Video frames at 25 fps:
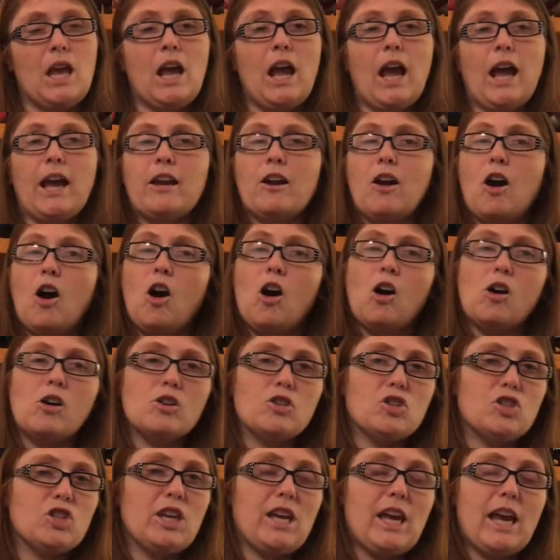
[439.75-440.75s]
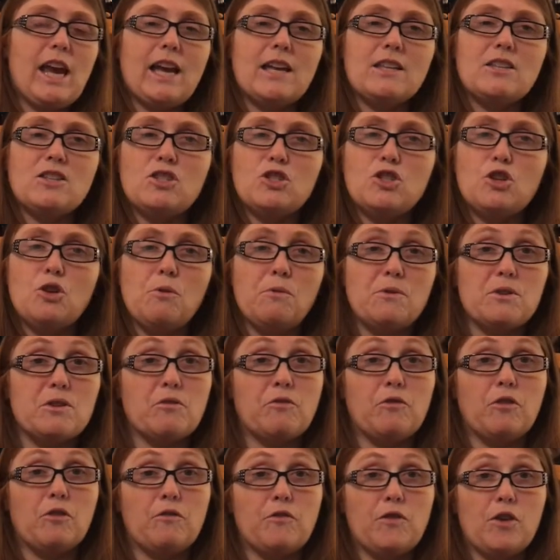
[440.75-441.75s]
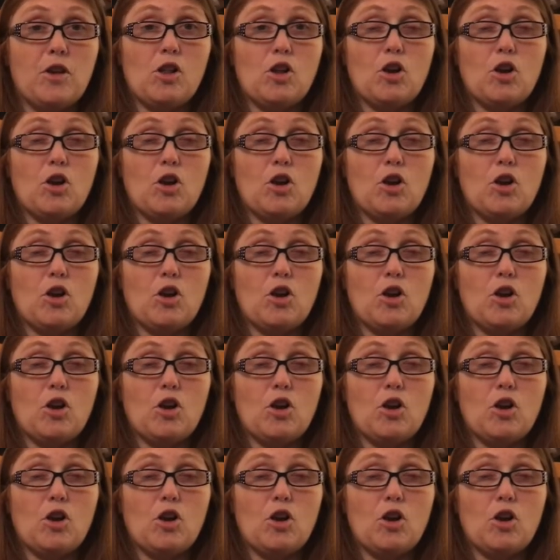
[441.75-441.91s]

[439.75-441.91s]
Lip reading: And all she had to do to fulfill